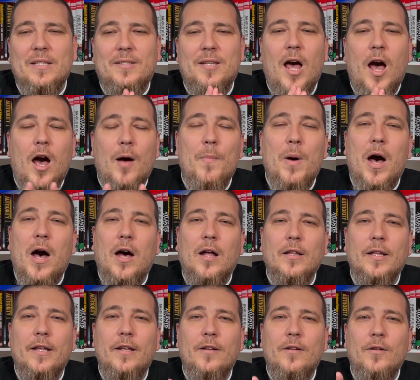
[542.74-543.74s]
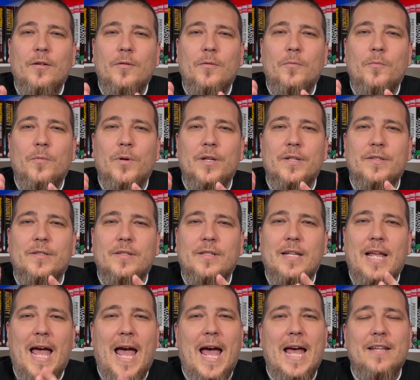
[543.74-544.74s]
Tom Holland was
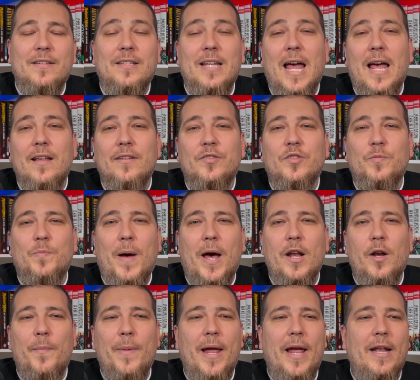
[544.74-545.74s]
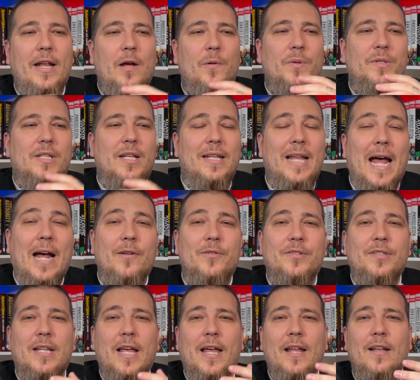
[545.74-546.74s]
cast as Spider-Man. It was
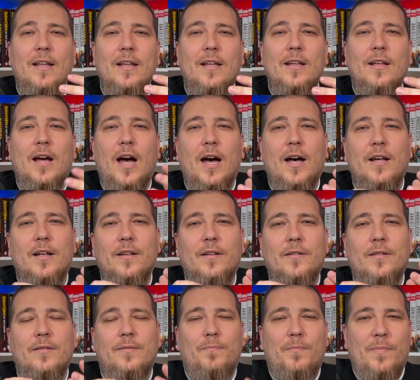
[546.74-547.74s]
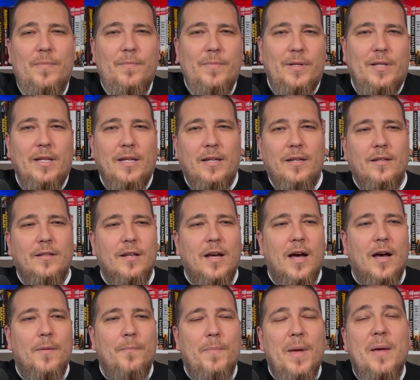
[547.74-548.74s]
announced that uh, the
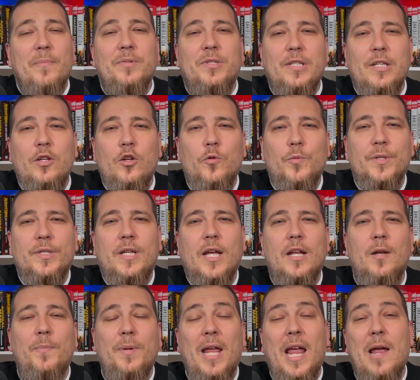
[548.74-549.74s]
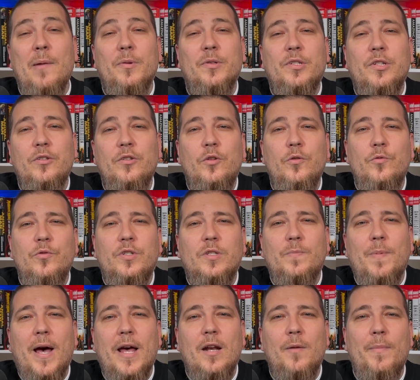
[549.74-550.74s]
uh, M C U was going to be able to use
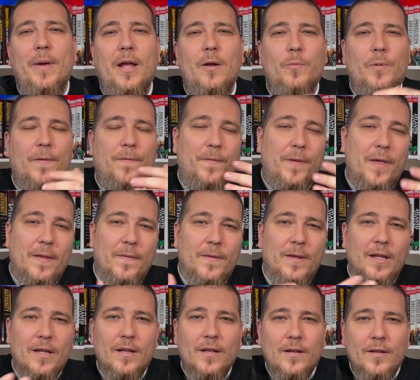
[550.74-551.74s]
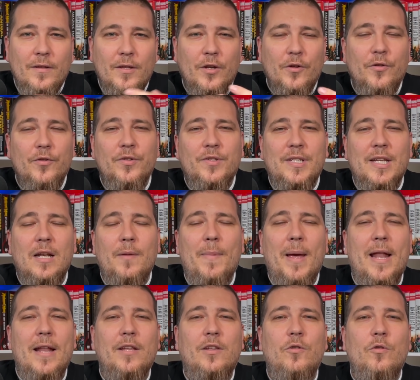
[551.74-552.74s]
Spider-Man within their
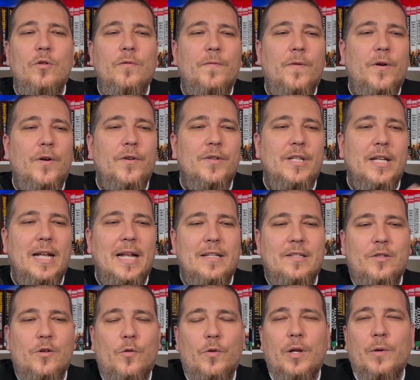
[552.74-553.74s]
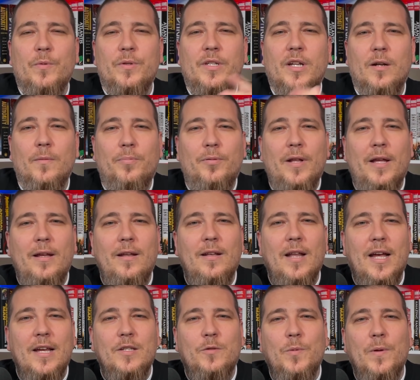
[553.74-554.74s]
cinematic universe and that Sony was going to play
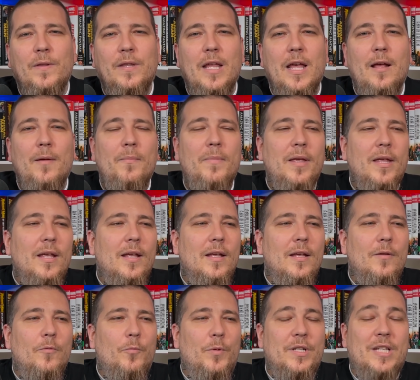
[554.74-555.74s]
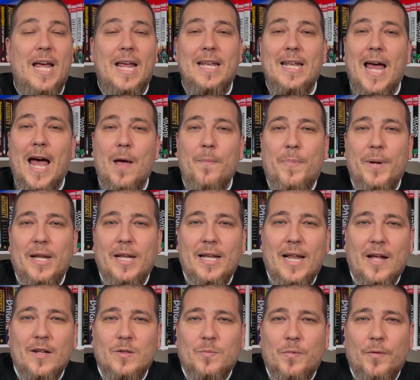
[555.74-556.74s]
nice with them, which had not been
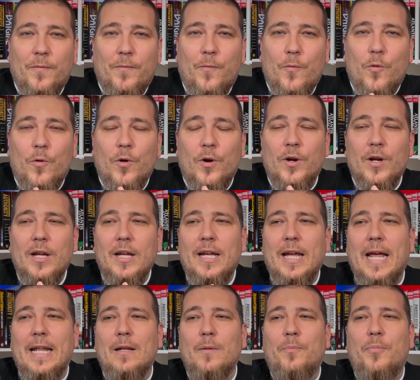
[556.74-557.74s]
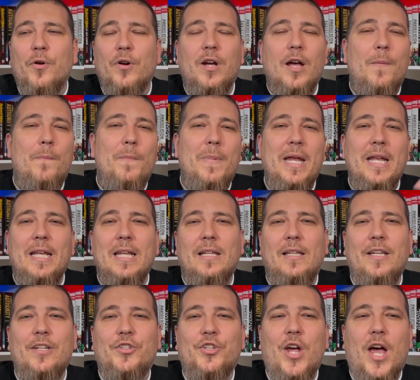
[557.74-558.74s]
announced before, and the book
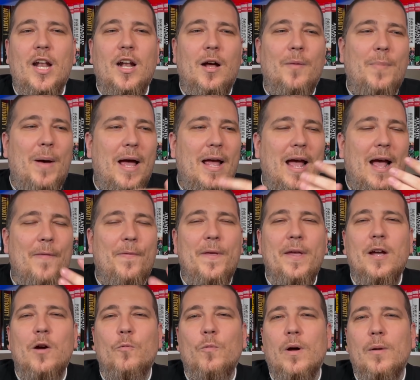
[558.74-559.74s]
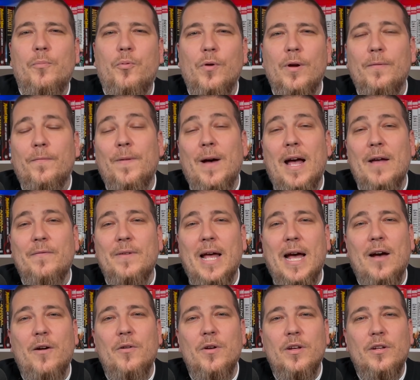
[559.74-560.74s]
immediately shot up. I, I think a one point five
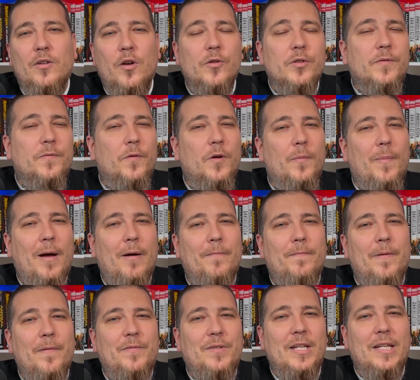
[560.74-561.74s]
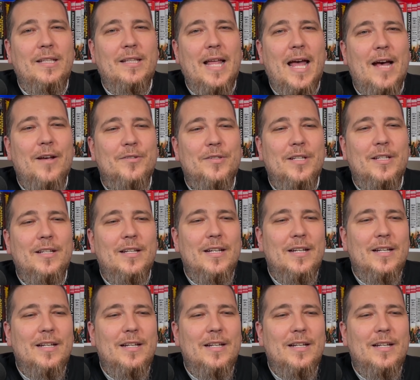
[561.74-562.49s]
now goes for about fifteen thousand dollars.